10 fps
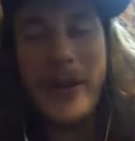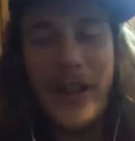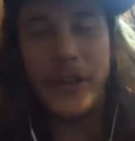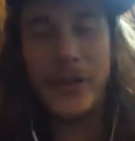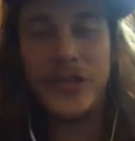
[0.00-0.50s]

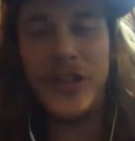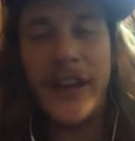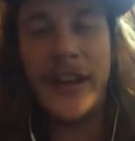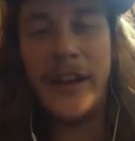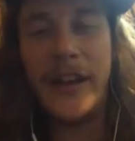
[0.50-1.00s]
like your
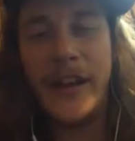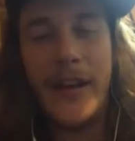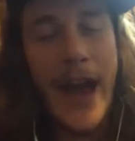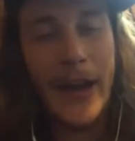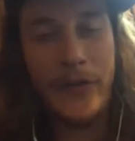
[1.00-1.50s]
second
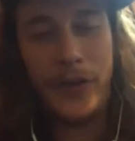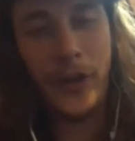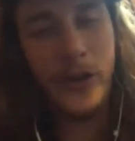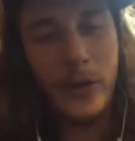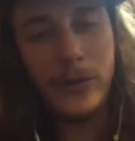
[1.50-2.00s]
out of
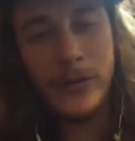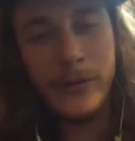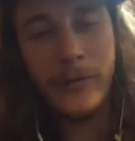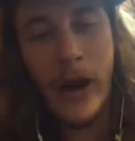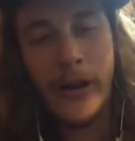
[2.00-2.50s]
2,
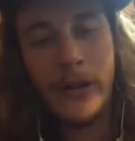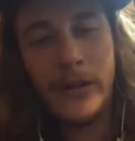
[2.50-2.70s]
right?